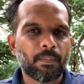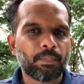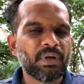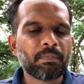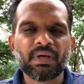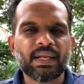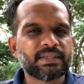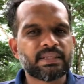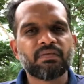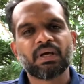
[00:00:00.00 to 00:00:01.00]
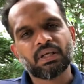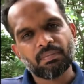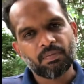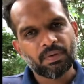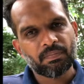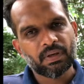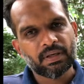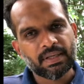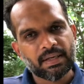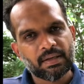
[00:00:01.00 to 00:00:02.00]
people, and see what type of people
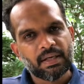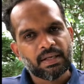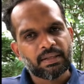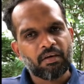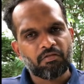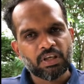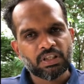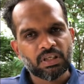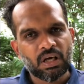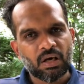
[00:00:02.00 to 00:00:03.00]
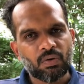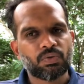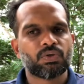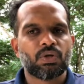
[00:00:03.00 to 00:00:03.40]
they are reaching out.